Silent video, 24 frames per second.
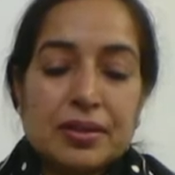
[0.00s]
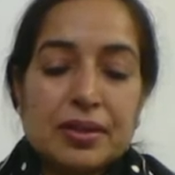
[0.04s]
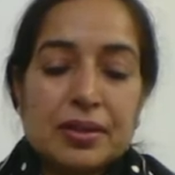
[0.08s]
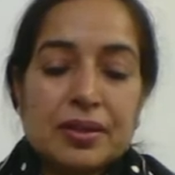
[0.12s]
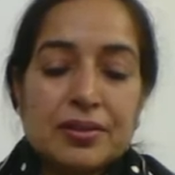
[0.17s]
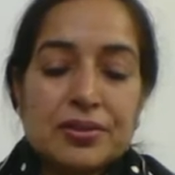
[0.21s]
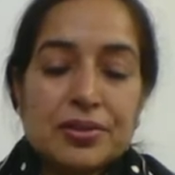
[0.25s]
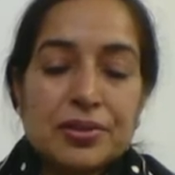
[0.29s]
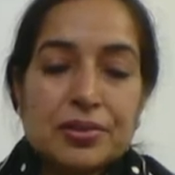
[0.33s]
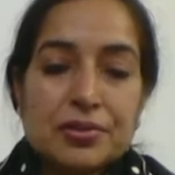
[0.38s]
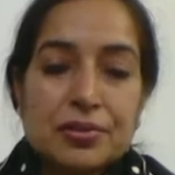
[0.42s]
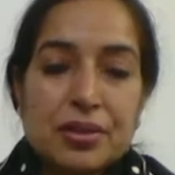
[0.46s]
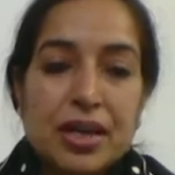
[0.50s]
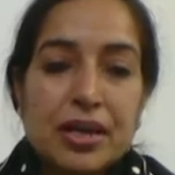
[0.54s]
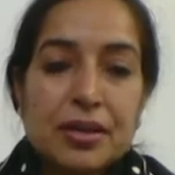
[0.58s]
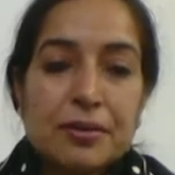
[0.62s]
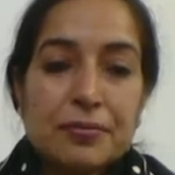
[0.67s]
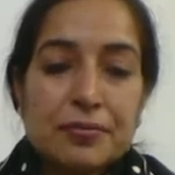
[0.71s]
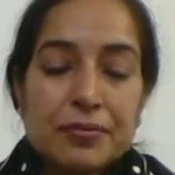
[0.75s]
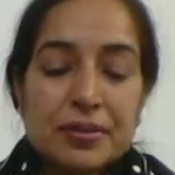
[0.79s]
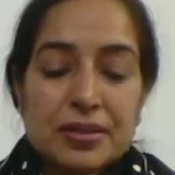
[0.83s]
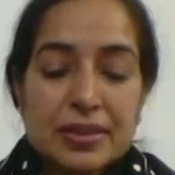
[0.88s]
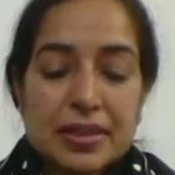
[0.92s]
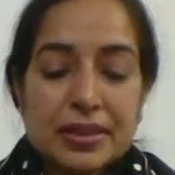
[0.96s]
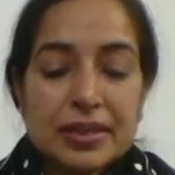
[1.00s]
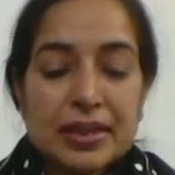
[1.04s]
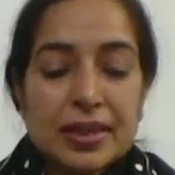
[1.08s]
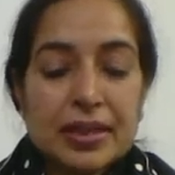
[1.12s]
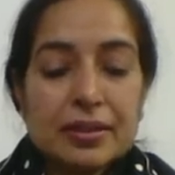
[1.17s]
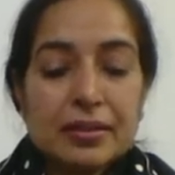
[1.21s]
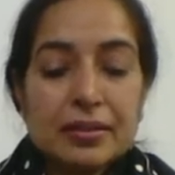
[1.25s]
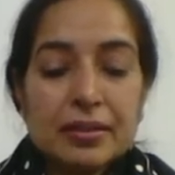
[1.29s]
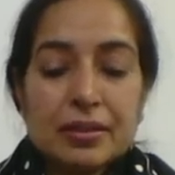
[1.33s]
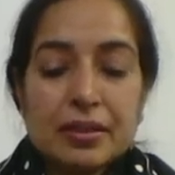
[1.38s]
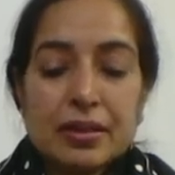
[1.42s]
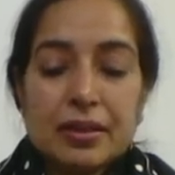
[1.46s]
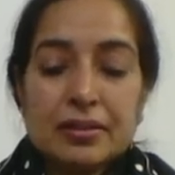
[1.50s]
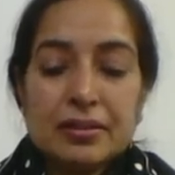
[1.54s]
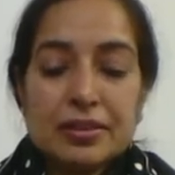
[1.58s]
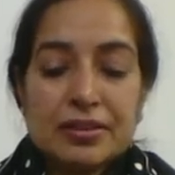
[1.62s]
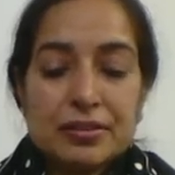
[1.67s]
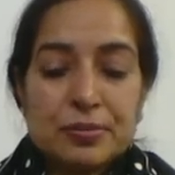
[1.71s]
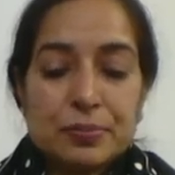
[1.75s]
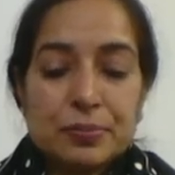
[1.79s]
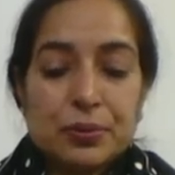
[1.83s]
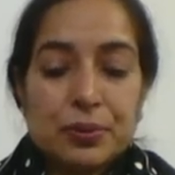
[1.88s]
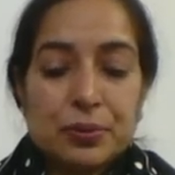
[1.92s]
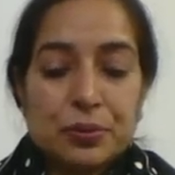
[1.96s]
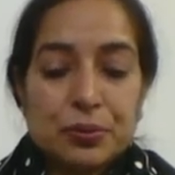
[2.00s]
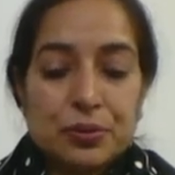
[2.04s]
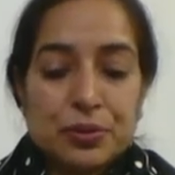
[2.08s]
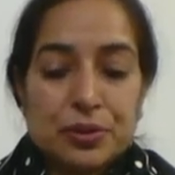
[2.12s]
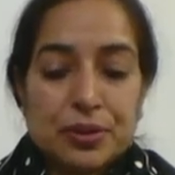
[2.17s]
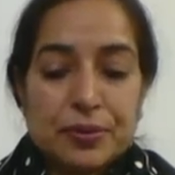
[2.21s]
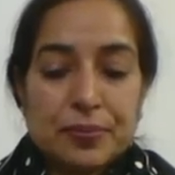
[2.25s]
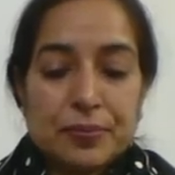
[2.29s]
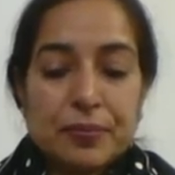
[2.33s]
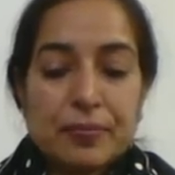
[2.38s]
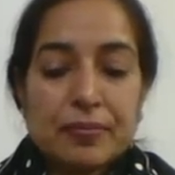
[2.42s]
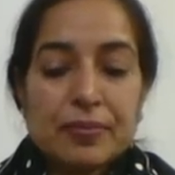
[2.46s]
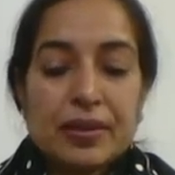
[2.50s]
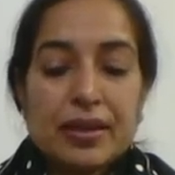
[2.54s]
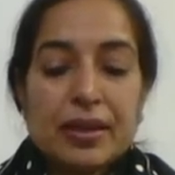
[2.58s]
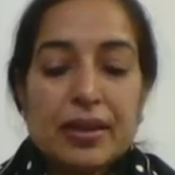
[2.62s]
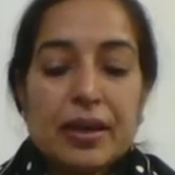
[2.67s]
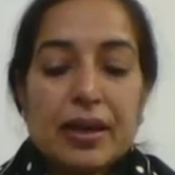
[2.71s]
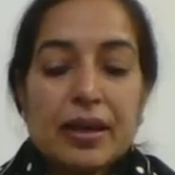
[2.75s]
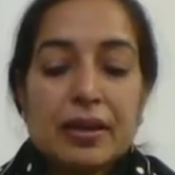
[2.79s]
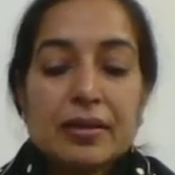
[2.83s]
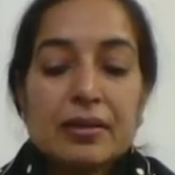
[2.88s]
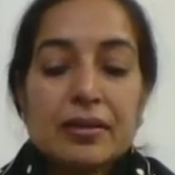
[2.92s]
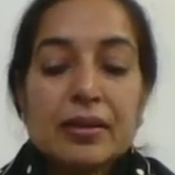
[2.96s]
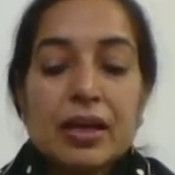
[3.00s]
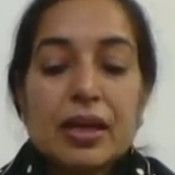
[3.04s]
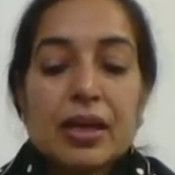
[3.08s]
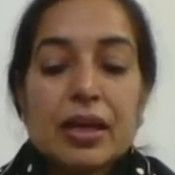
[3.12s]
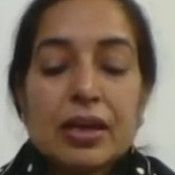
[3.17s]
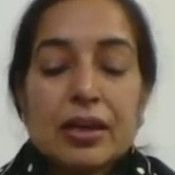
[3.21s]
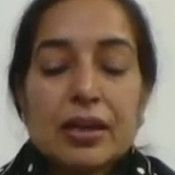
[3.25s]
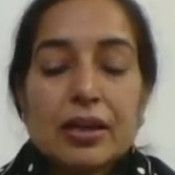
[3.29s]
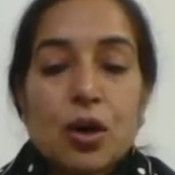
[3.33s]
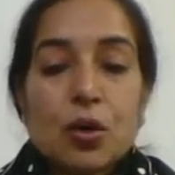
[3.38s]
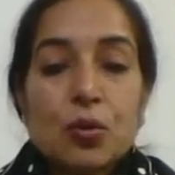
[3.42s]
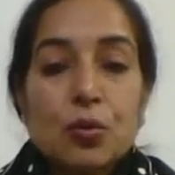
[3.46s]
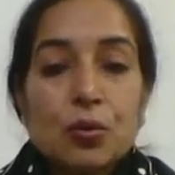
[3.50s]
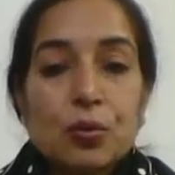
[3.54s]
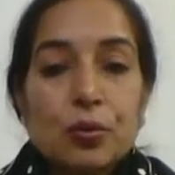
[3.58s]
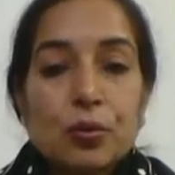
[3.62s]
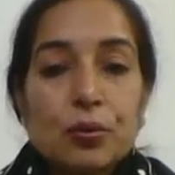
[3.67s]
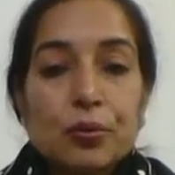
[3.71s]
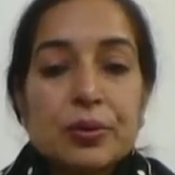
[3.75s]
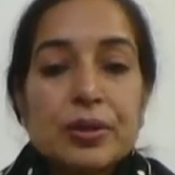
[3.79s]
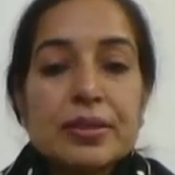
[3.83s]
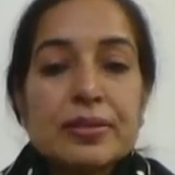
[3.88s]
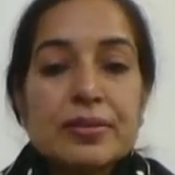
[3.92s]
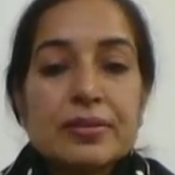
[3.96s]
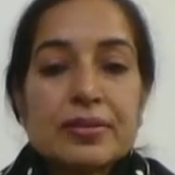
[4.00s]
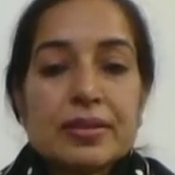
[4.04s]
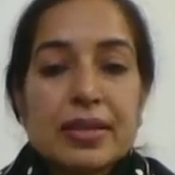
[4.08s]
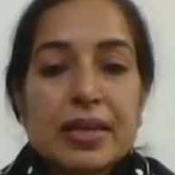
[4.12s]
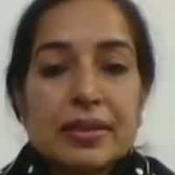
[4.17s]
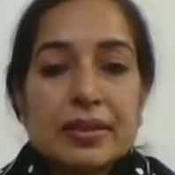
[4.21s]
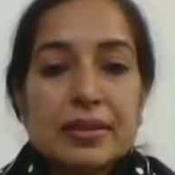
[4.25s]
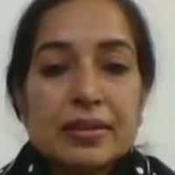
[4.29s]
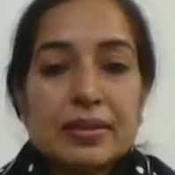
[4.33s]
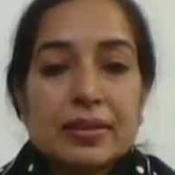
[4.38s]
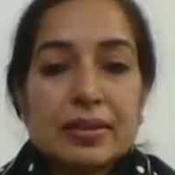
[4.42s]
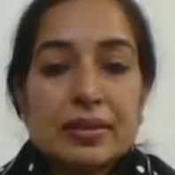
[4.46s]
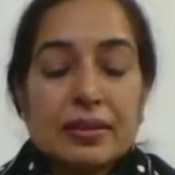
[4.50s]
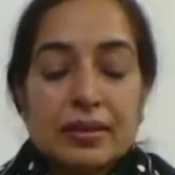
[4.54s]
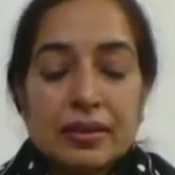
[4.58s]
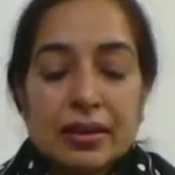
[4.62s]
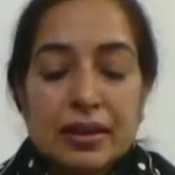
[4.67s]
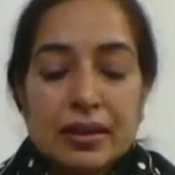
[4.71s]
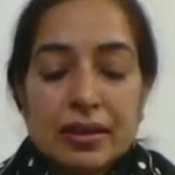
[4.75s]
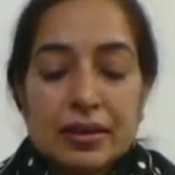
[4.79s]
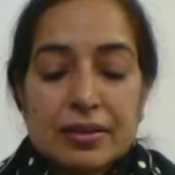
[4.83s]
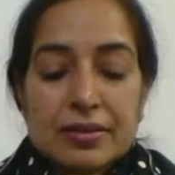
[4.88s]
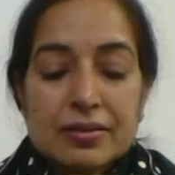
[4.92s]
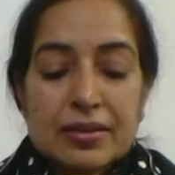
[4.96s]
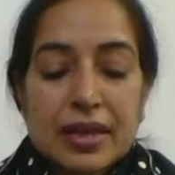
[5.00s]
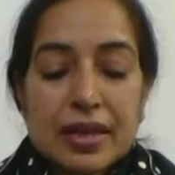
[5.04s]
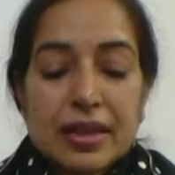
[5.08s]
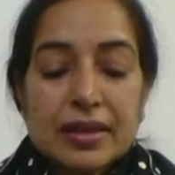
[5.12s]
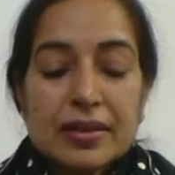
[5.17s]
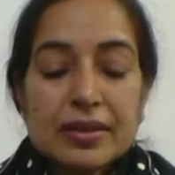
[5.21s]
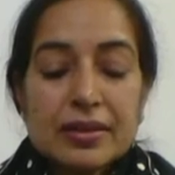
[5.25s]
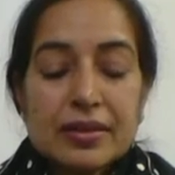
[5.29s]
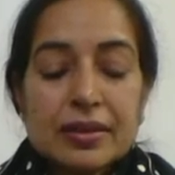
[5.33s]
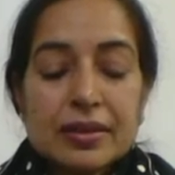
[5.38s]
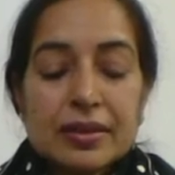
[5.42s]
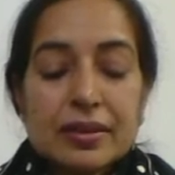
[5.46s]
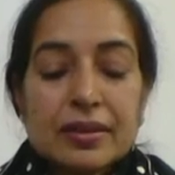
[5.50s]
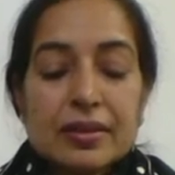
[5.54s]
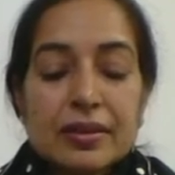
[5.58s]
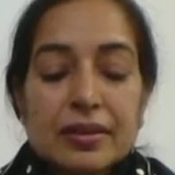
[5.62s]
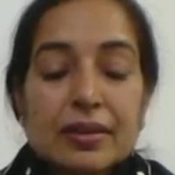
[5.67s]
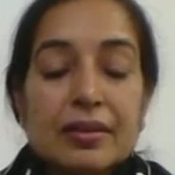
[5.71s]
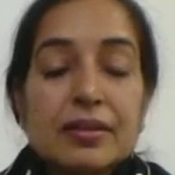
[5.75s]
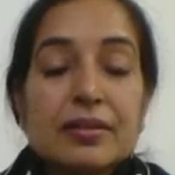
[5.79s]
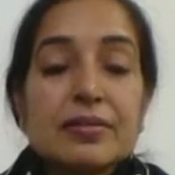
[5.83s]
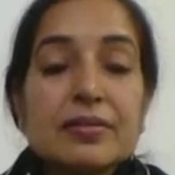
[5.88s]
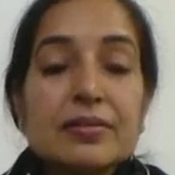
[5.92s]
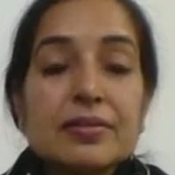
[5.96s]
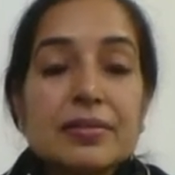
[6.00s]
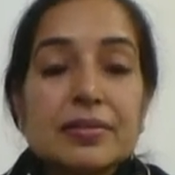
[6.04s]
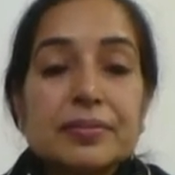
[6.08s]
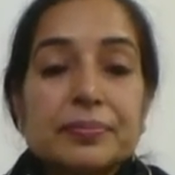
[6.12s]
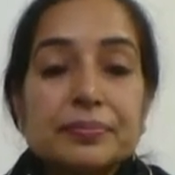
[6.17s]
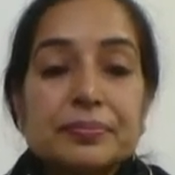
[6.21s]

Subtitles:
Strife is again a dispute. And now who is Psyche? Psyche is